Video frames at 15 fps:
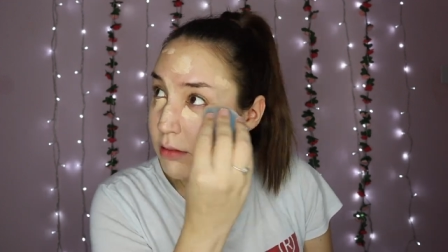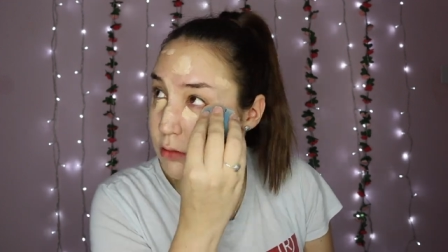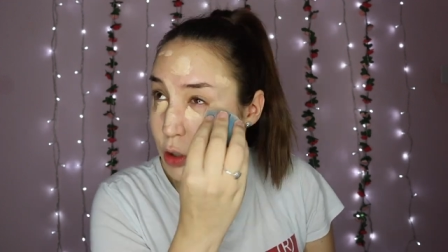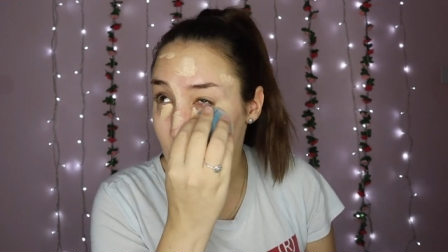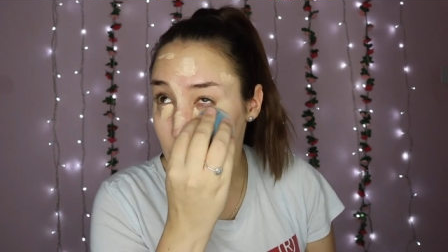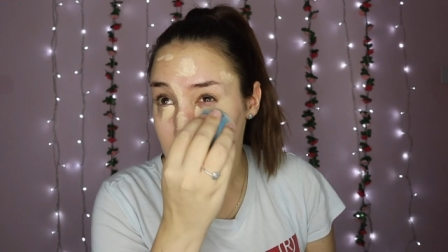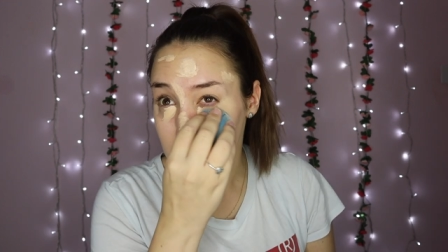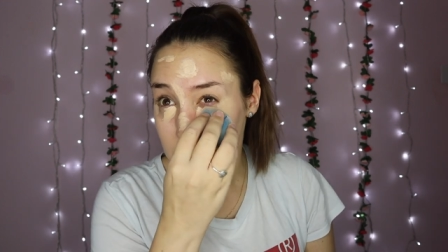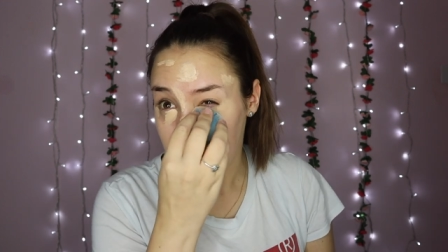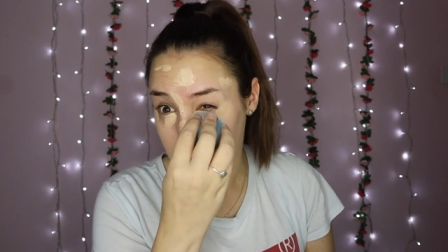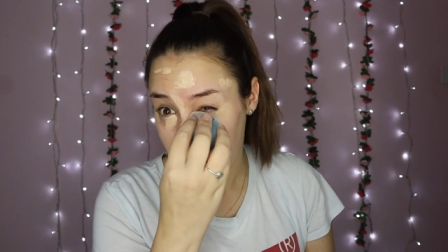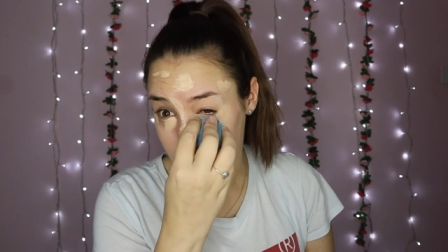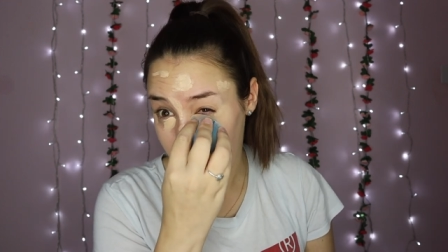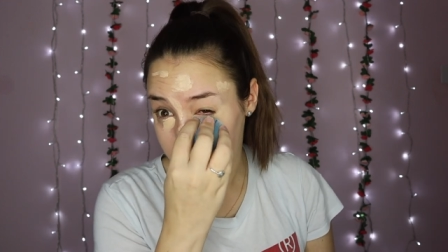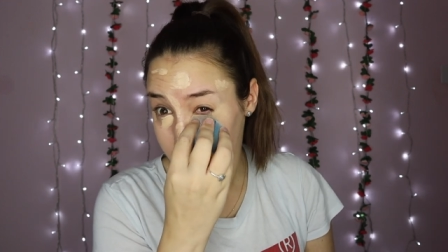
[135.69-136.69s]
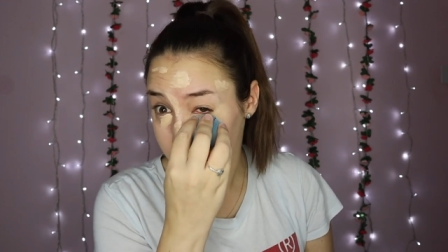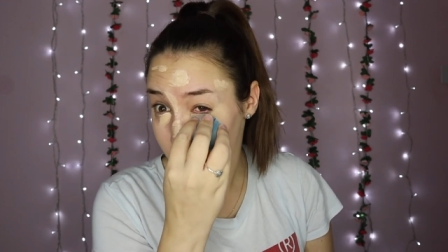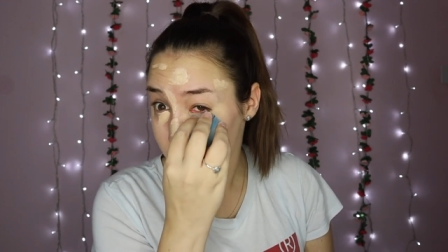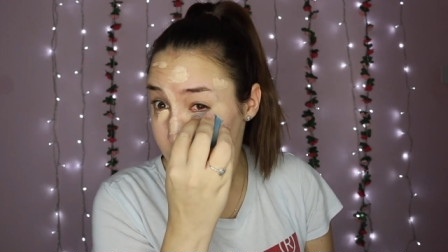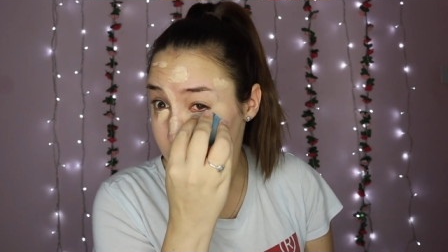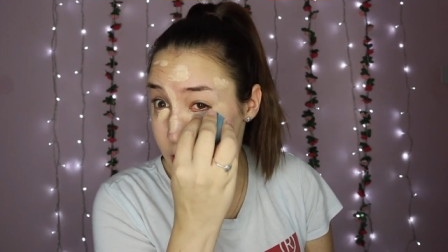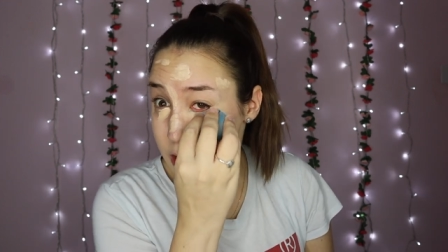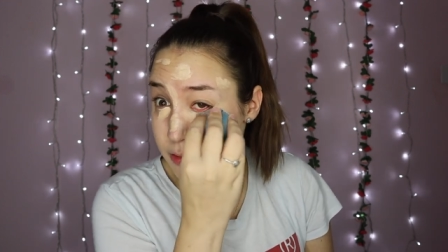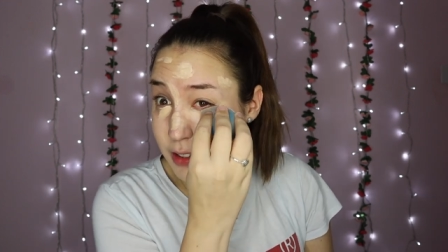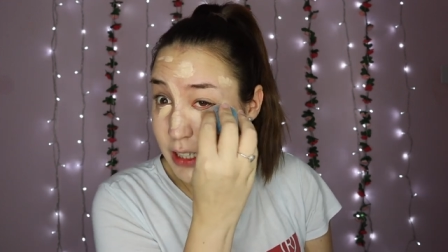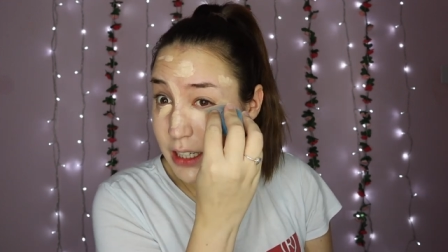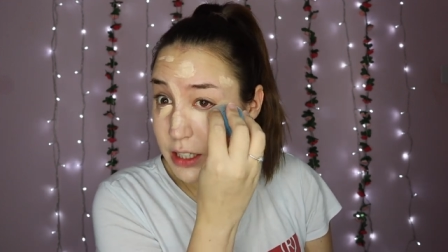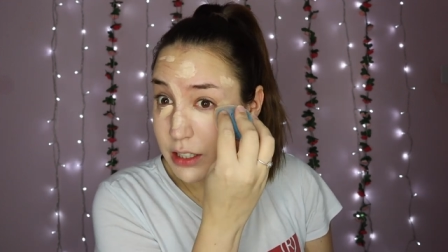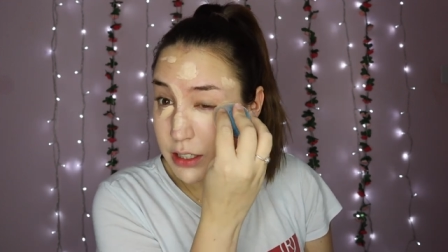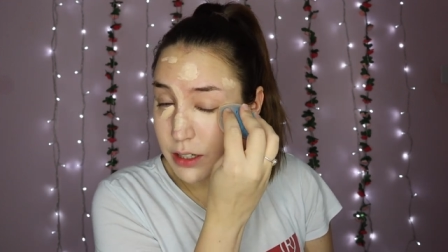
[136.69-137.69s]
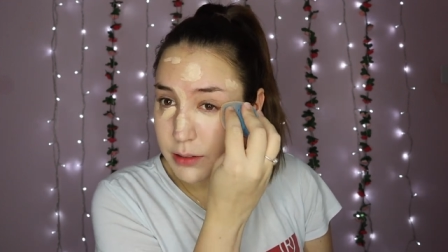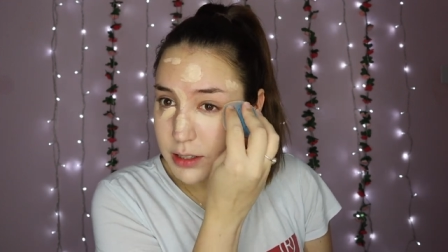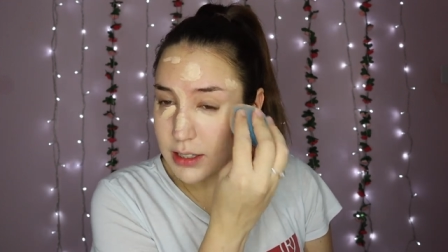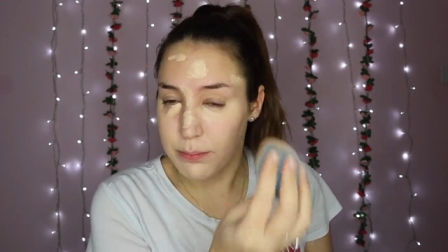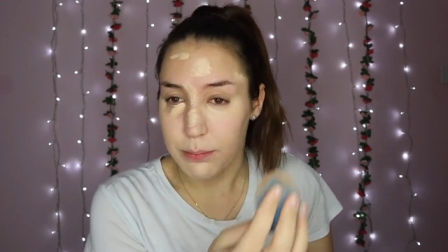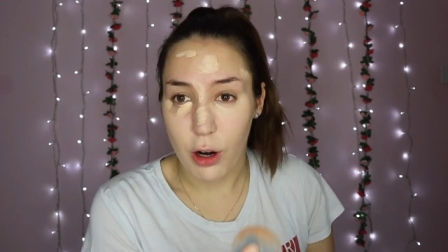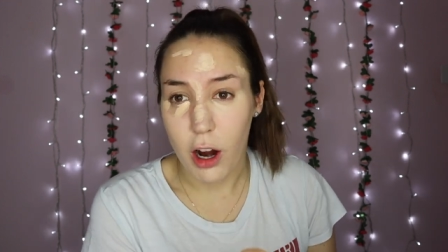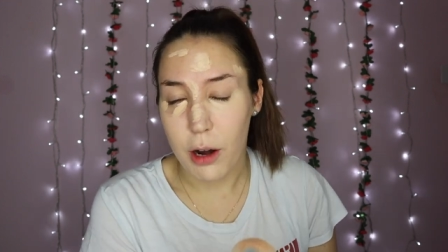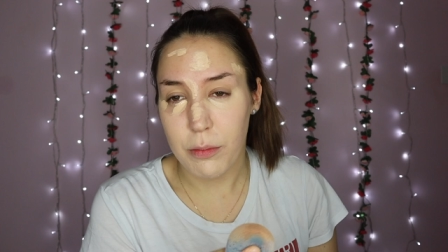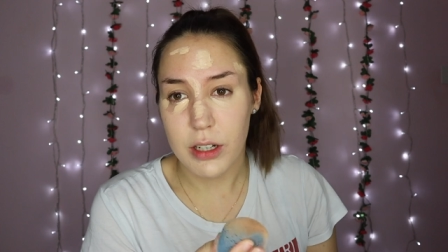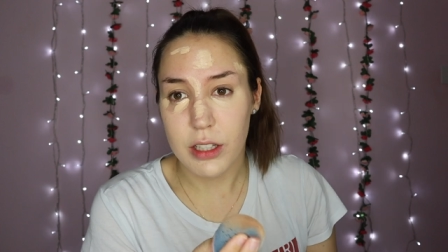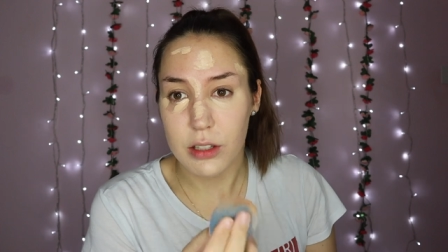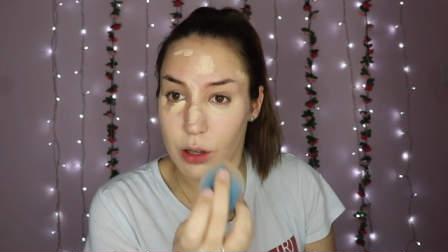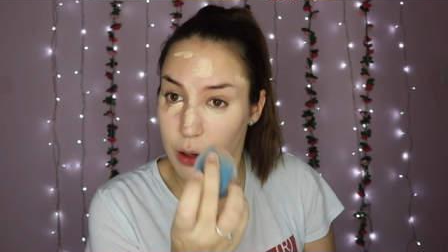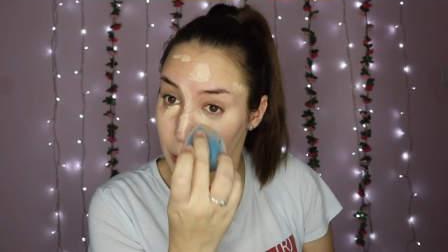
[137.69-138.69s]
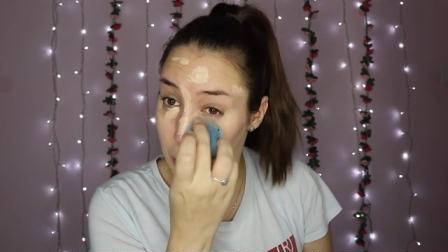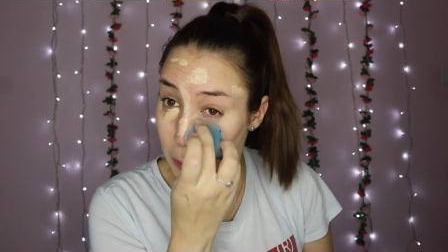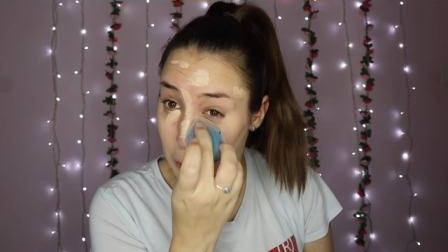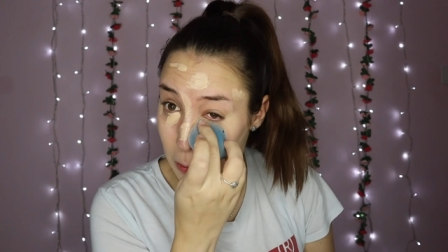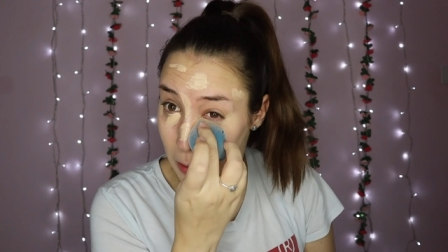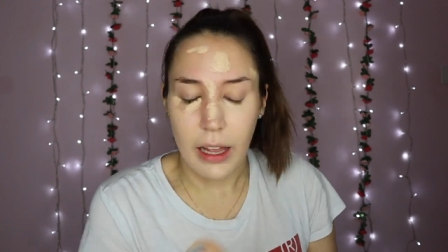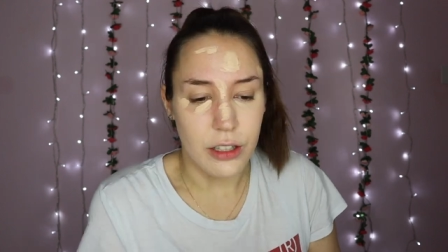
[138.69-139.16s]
normal 11 year old, just finished primary school,